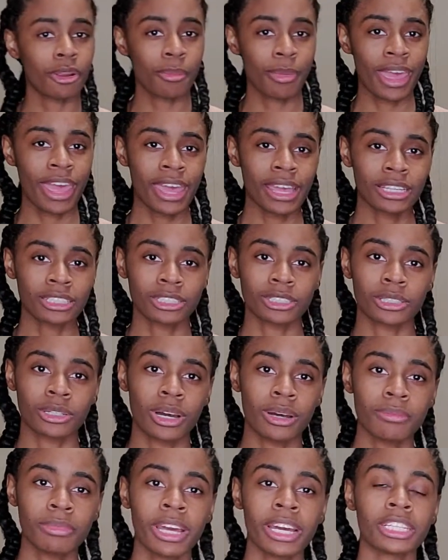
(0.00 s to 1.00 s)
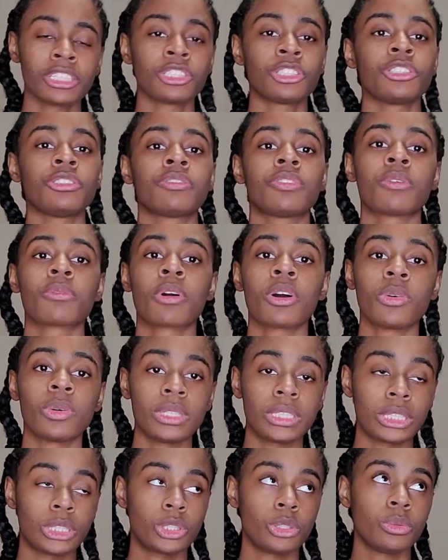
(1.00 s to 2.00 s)
a bag, so I'm not sure if I'm
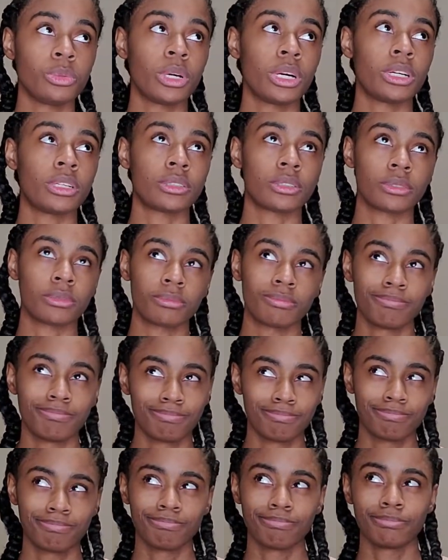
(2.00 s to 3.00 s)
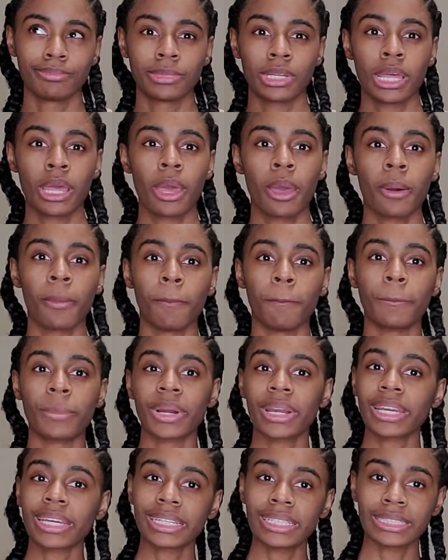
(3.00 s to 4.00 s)
going to
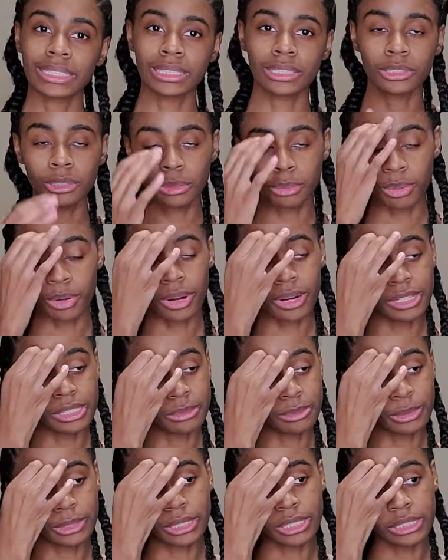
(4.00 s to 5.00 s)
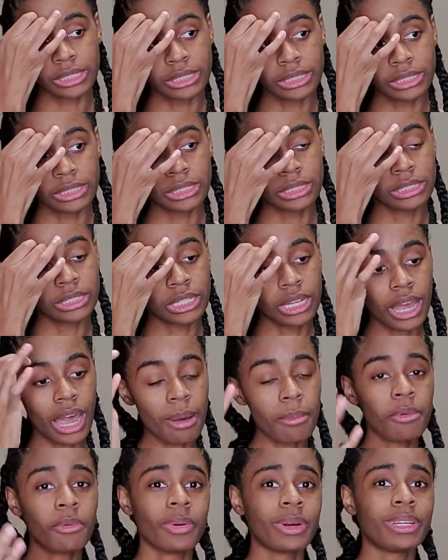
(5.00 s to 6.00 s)
break it into two parts because
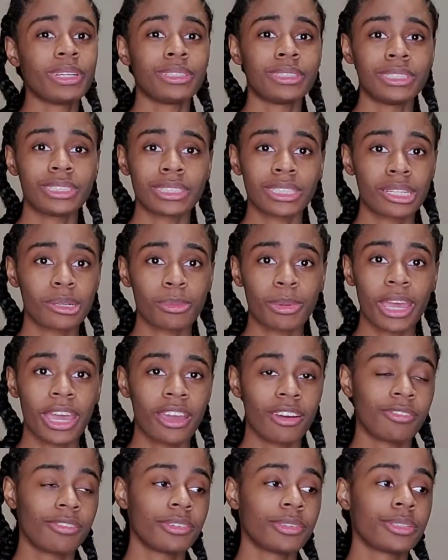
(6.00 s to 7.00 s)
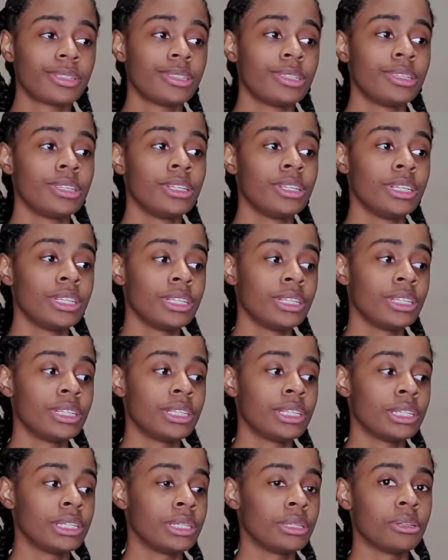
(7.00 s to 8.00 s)
I've been waiting on this other bag for
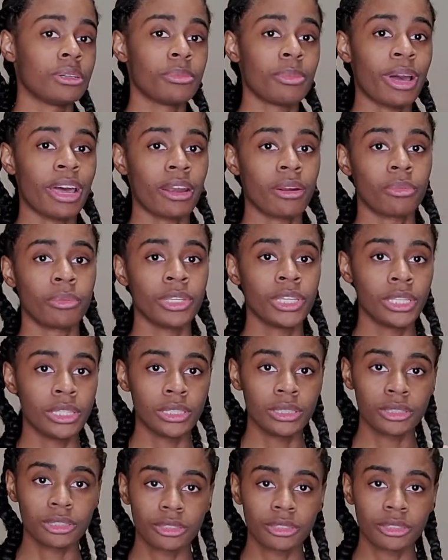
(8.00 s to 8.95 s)
about a week.